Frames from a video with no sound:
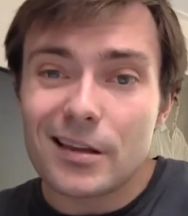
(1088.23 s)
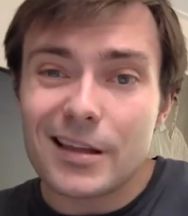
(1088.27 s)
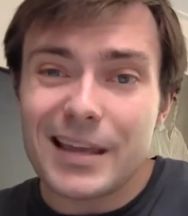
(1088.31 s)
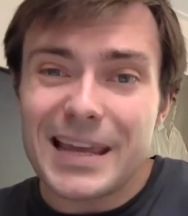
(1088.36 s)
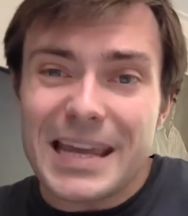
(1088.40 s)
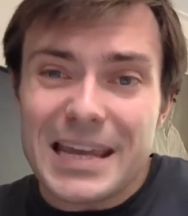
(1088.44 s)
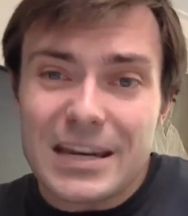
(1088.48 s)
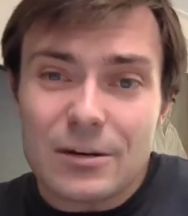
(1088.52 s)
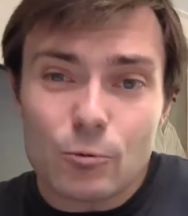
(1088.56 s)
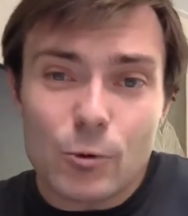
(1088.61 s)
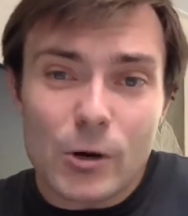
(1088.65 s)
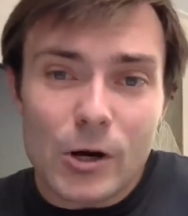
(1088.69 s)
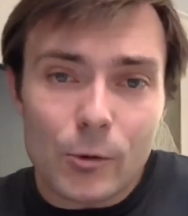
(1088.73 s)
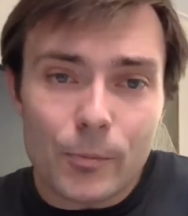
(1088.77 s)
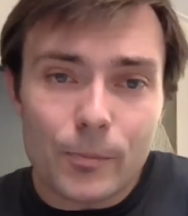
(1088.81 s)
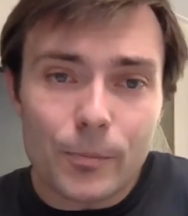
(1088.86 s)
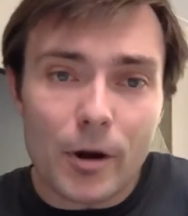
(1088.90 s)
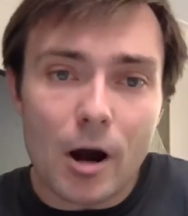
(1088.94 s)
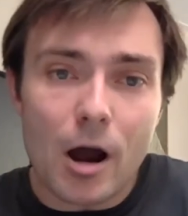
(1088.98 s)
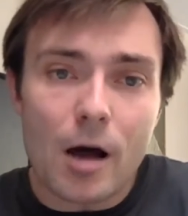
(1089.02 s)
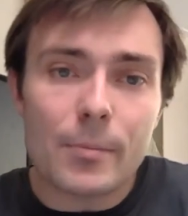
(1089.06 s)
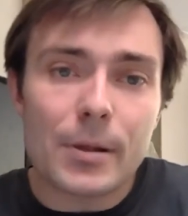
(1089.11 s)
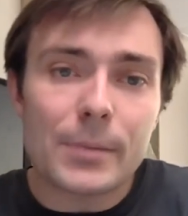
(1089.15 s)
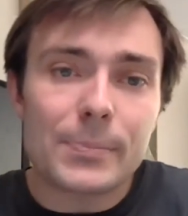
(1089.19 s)
it will
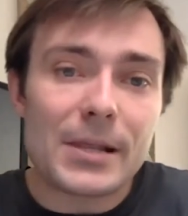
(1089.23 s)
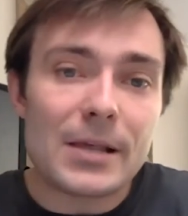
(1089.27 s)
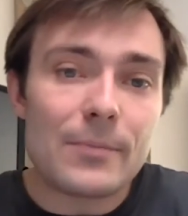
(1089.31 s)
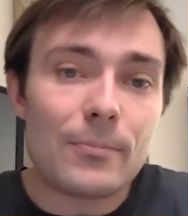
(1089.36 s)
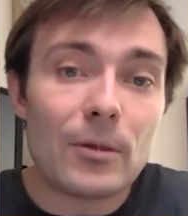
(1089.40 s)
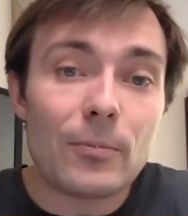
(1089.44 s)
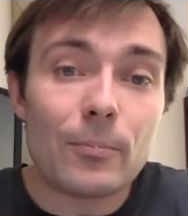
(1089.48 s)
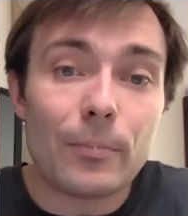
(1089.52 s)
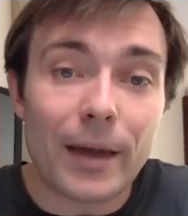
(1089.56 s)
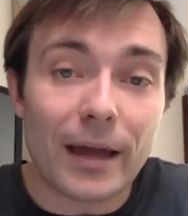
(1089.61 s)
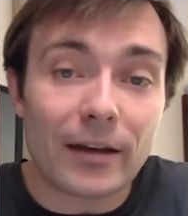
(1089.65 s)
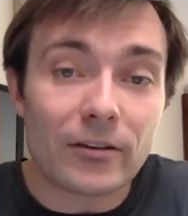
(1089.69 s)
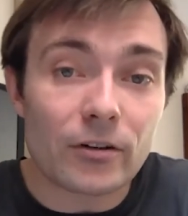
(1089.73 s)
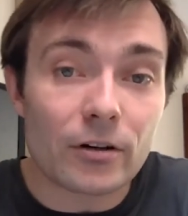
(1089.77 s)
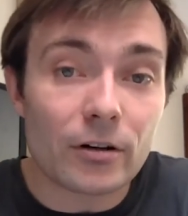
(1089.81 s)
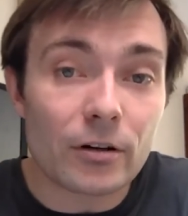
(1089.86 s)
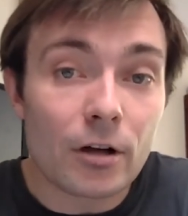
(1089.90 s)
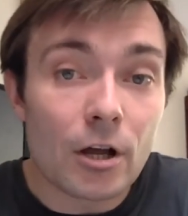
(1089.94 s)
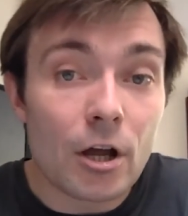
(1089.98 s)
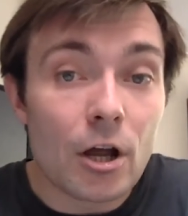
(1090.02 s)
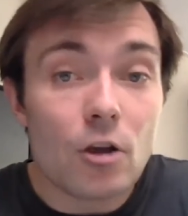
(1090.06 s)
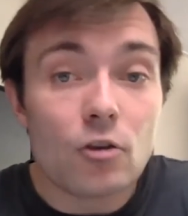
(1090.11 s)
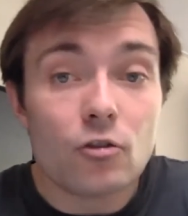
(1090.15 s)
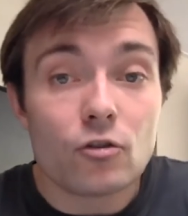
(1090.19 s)
probably be better
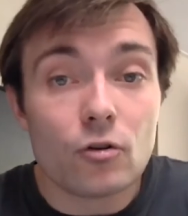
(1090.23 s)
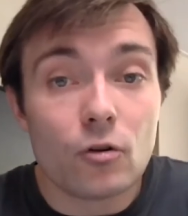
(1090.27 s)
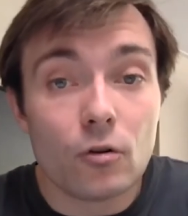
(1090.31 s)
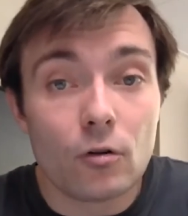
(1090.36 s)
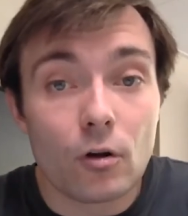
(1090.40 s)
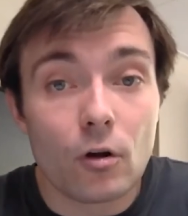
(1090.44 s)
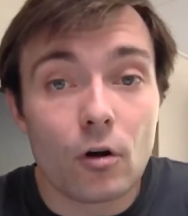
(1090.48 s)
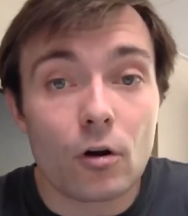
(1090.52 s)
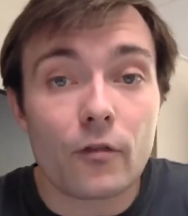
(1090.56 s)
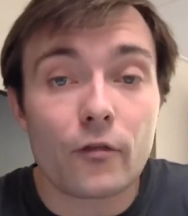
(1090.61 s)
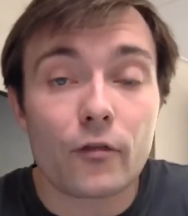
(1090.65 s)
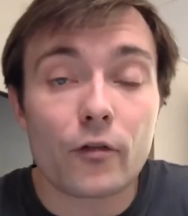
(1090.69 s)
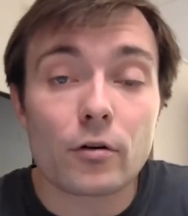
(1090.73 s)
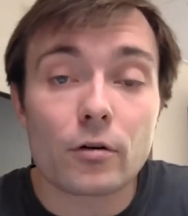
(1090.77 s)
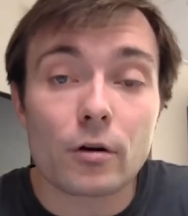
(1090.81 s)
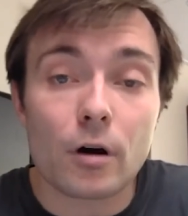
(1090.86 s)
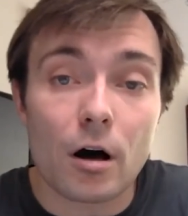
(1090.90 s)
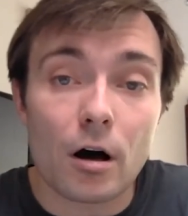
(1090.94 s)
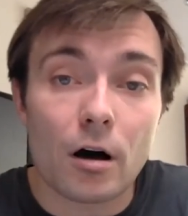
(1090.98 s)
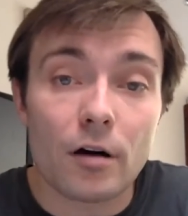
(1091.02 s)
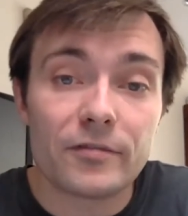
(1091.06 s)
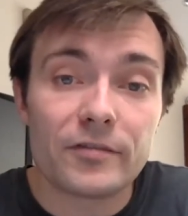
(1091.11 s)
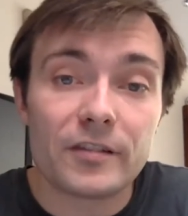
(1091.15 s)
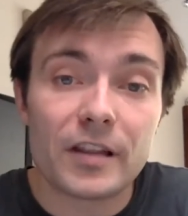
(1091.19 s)
to look for
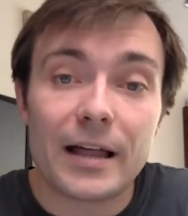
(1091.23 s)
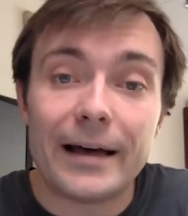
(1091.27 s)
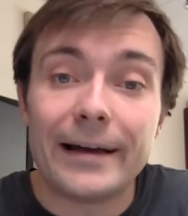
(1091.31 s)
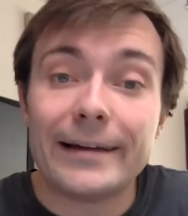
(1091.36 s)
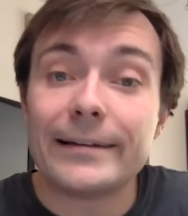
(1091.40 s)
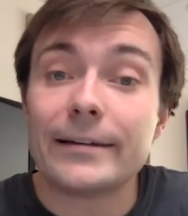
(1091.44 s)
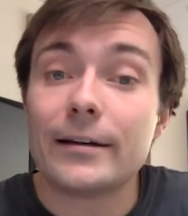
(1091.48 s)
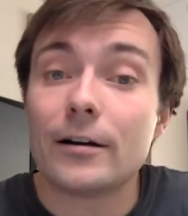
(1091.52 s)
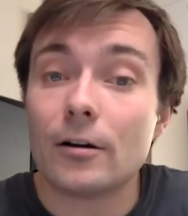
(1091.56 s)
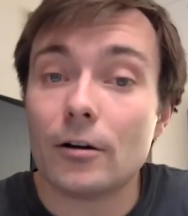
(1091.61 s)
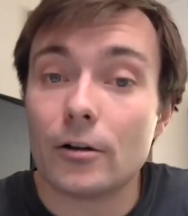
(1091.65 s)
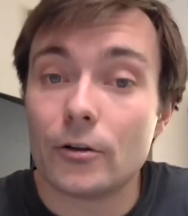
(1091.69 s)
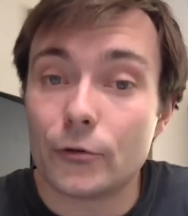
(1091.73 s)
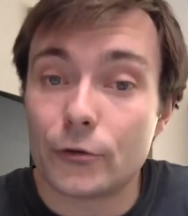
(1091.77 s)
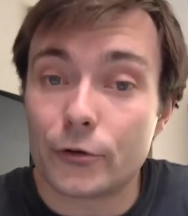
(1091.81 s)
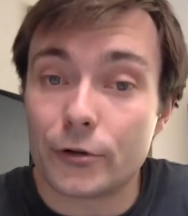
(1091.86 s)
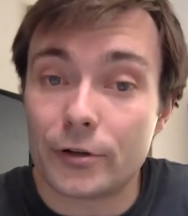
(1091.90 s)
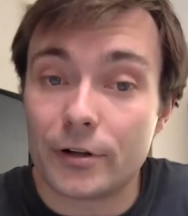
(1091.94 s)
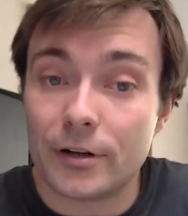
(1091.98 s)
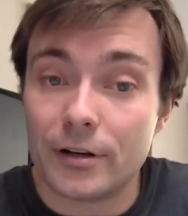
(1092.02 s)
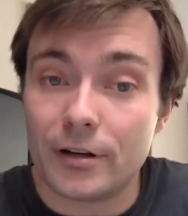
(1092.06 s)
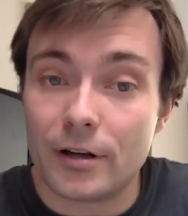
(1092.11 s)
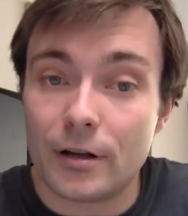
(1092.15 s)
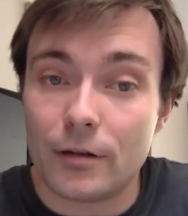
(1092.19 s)
offline
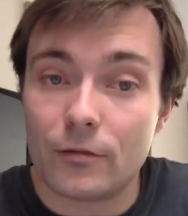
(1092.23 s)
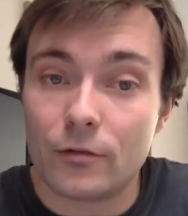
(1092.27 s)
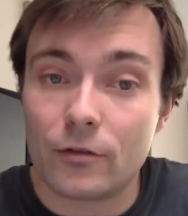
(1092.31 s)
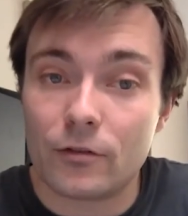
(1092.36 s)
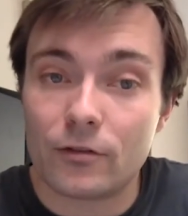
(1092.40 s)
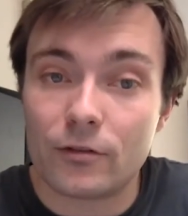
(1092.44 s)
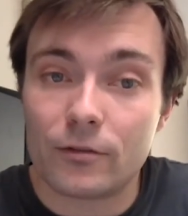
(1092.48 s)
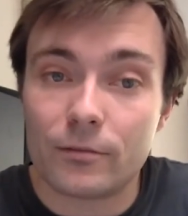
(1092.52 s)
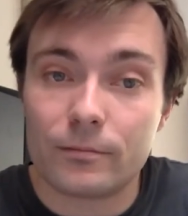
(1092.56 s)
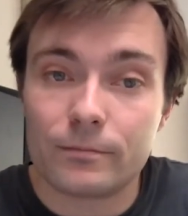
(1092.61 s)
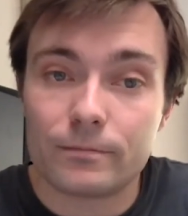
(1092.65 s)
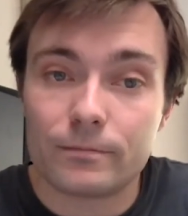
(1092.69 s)
alternatives.